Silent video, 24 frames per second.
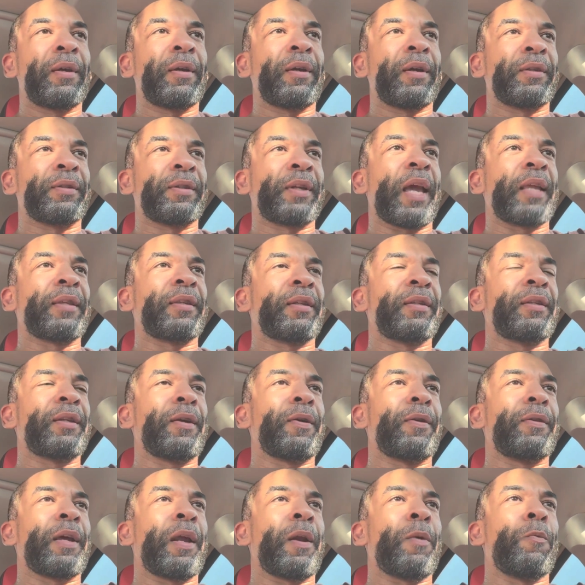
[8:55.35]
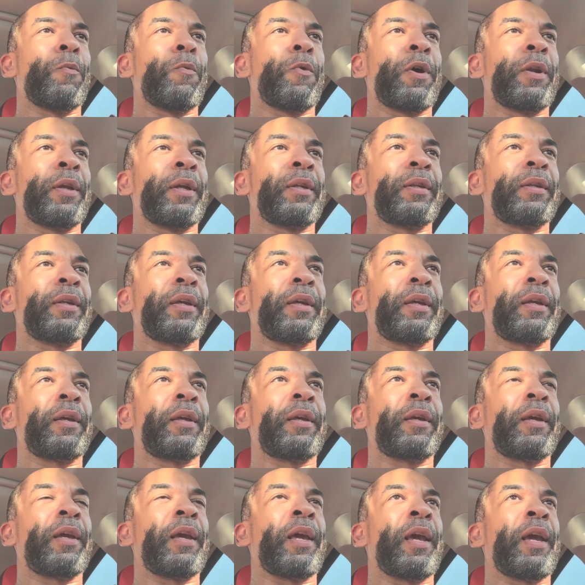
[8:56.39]
because I got the deal that I wanted
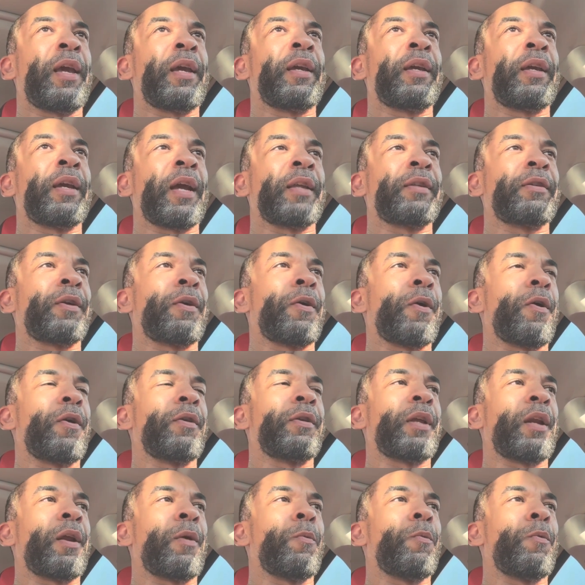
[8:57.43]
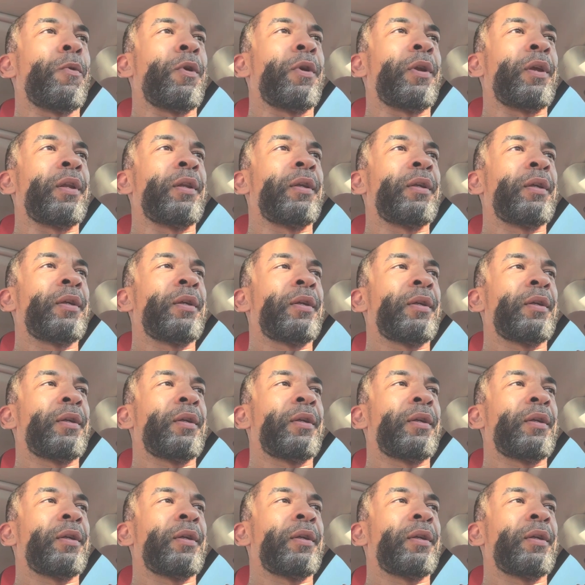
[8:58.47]
and got the car that I wanted.